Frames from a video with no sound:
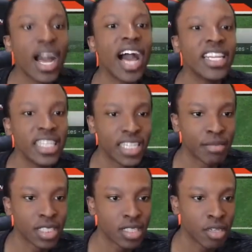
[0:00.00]
ID him.
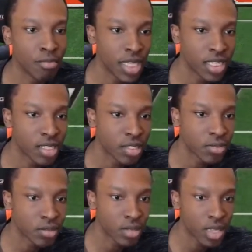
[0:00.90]
He's gonna blitz.
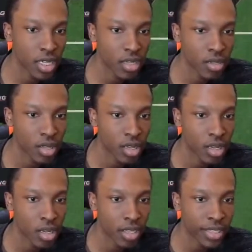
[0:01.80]
What the hell?
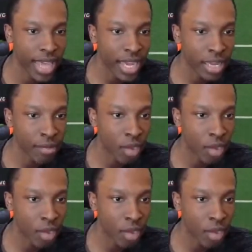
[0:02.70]
Get him!